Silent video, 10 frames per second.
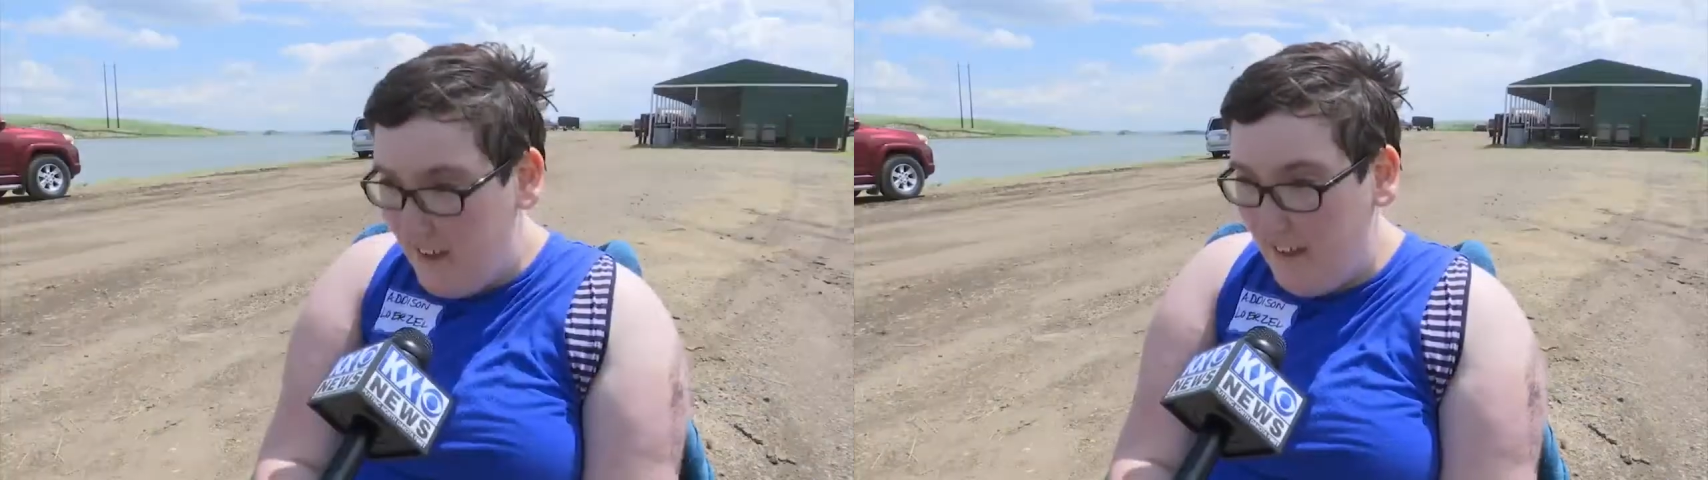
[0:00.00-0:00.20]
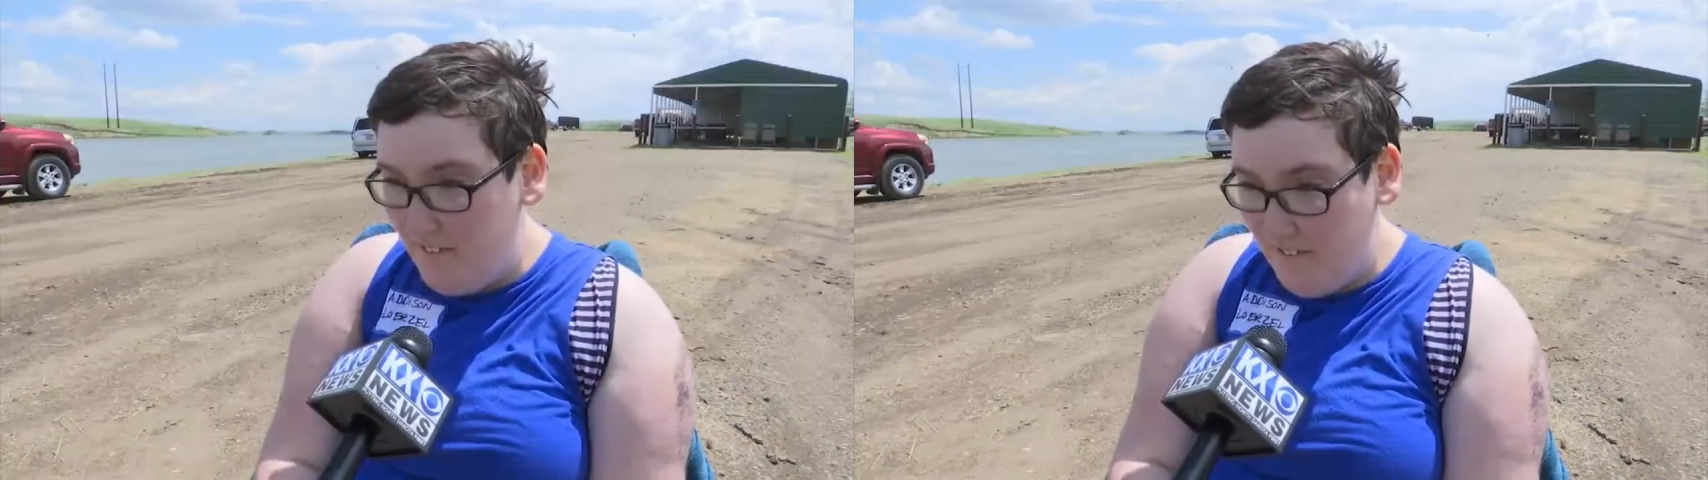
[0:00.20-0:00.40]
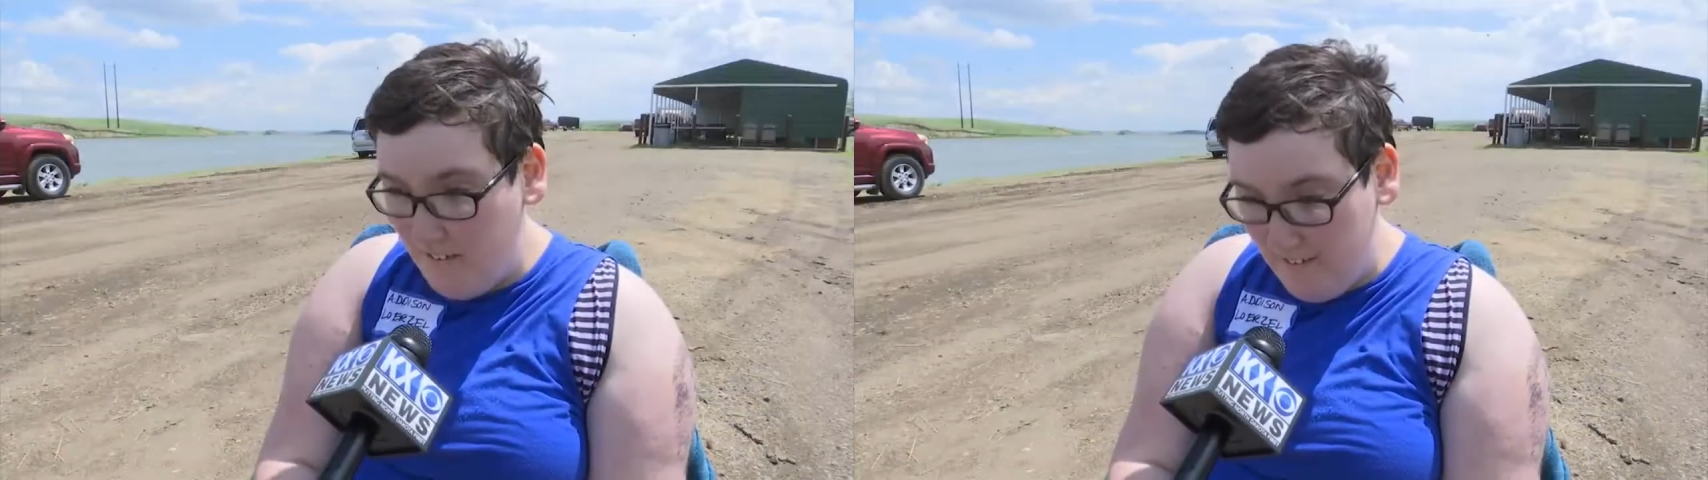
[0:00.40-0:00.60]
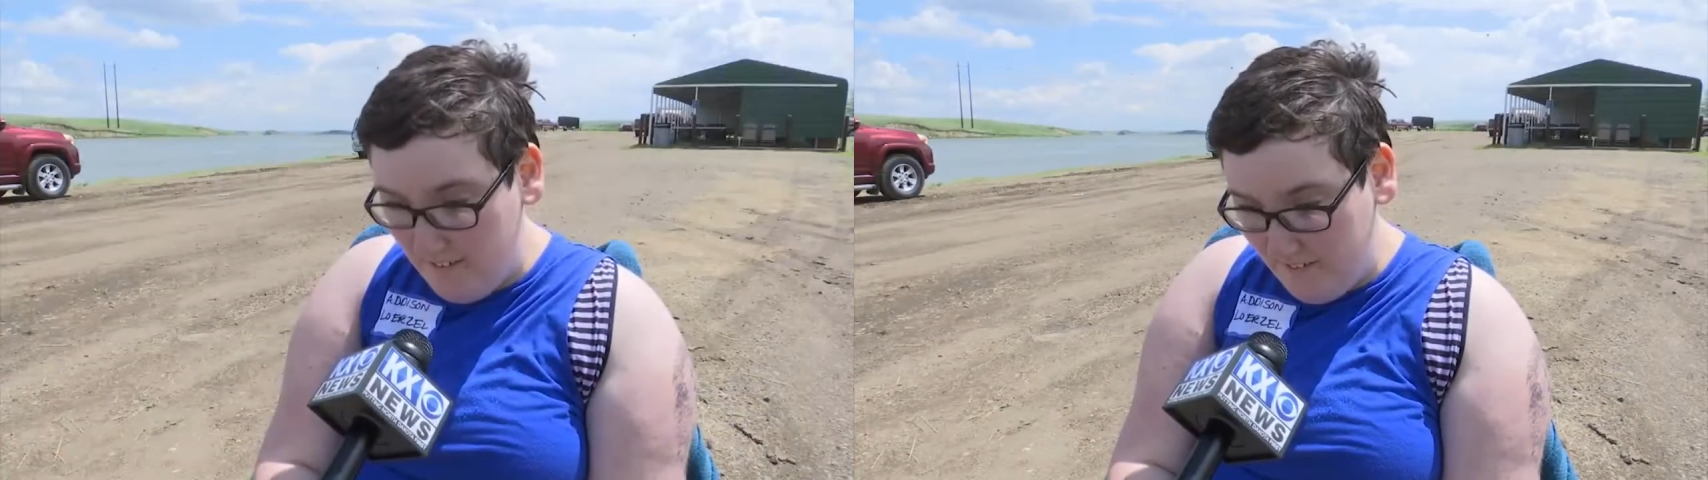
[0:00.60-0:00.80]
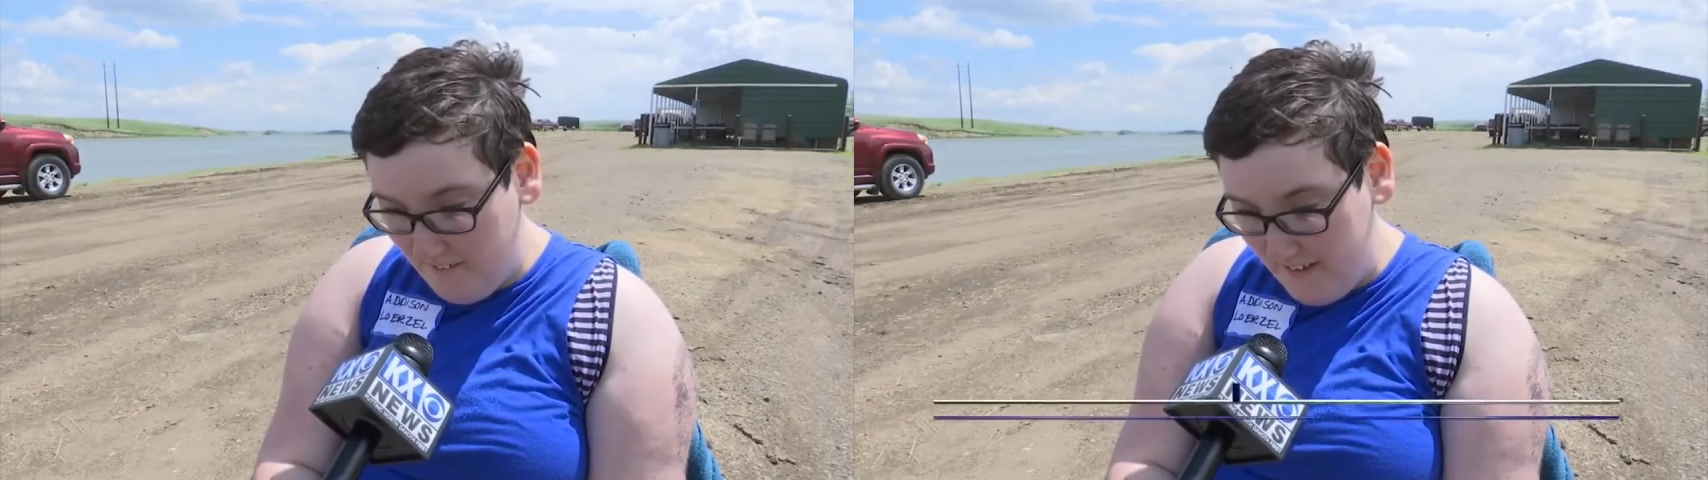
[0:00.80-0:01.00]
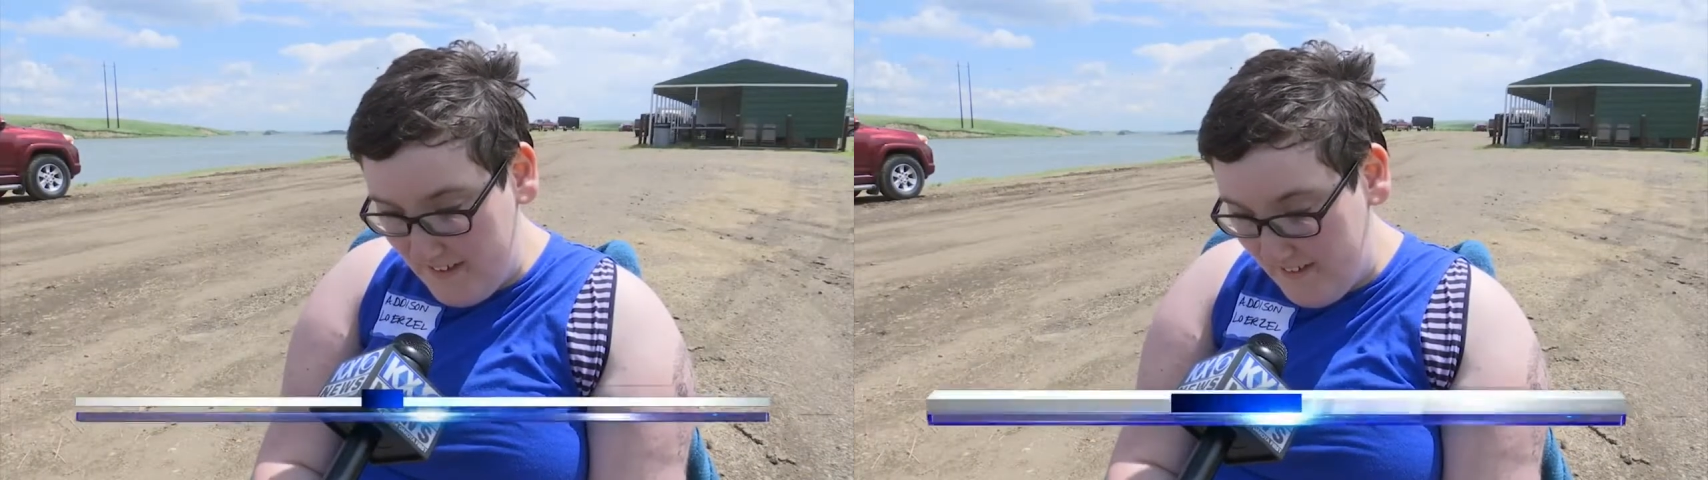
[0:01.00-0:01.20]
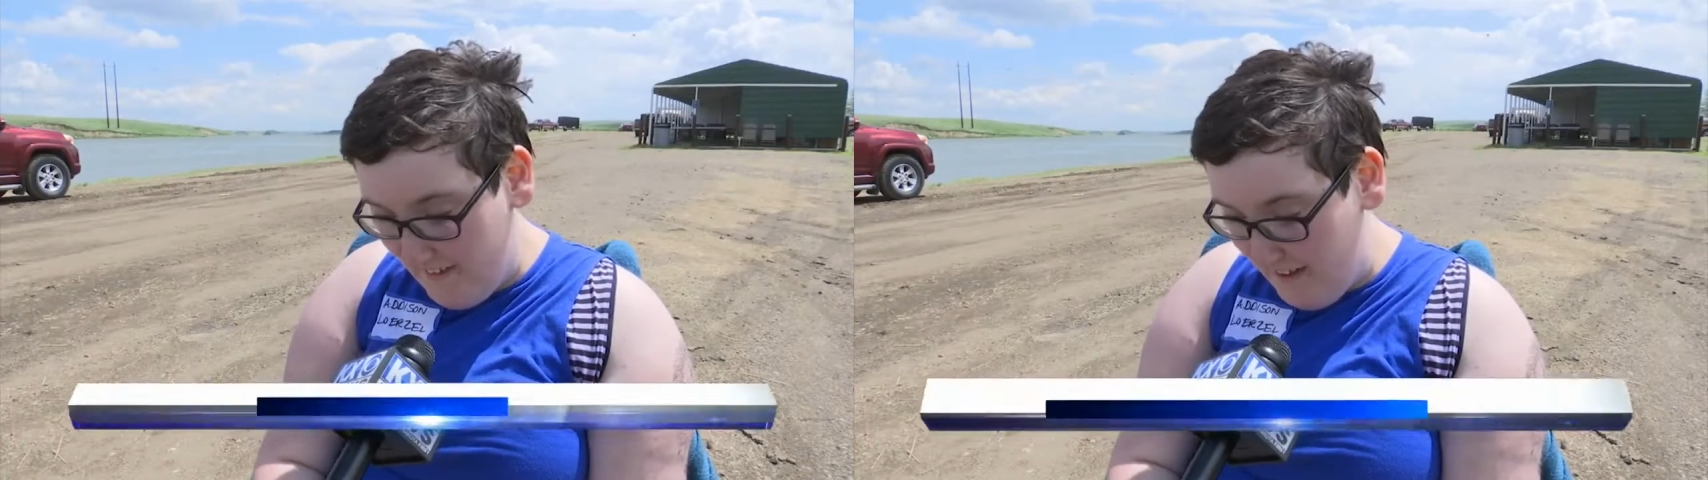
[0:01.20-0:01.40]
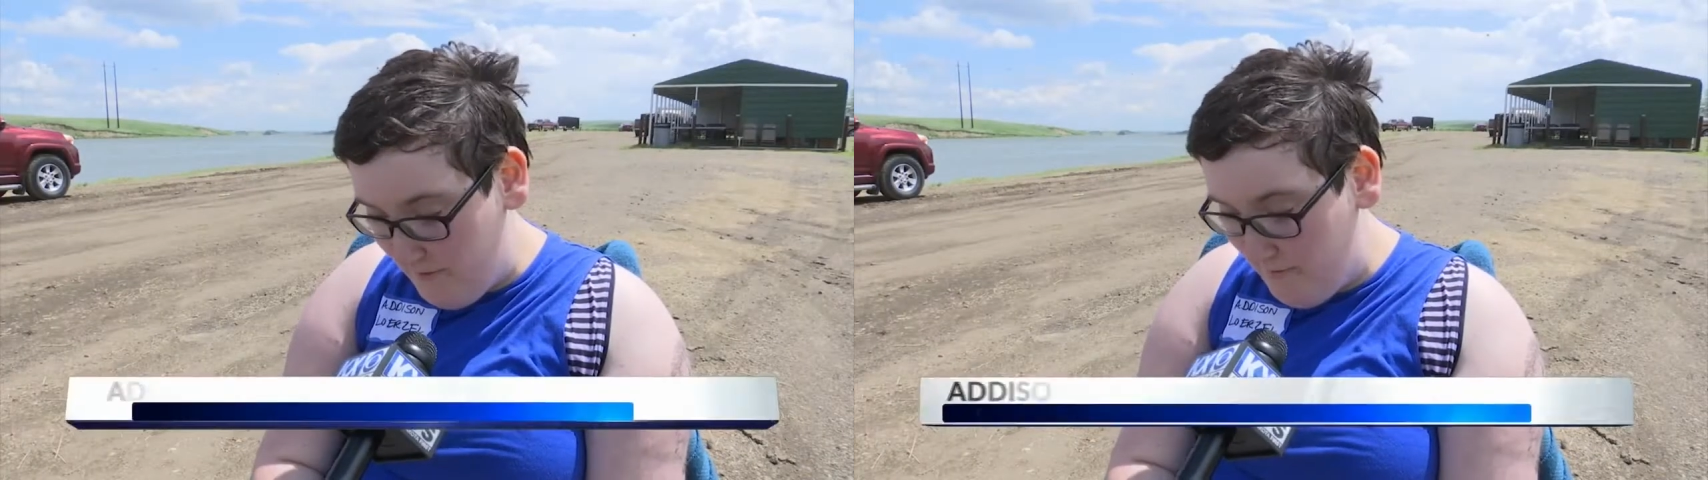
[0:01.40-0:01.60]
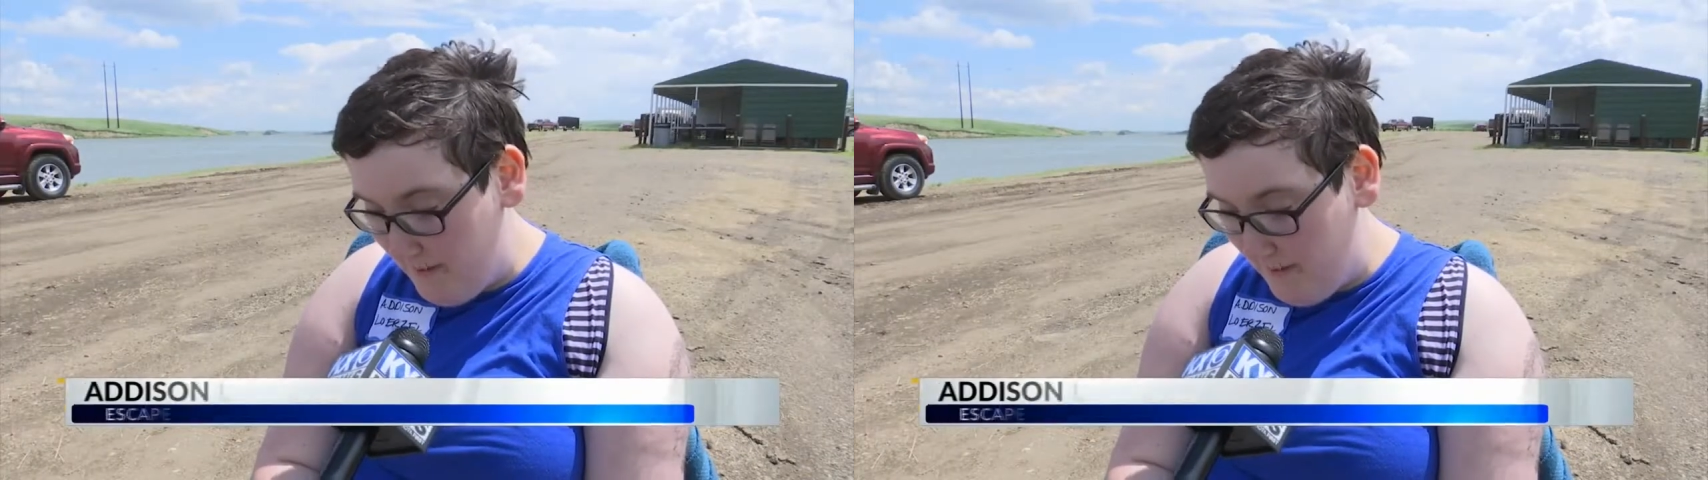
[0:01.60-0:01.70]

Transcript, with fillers: I've never wished that,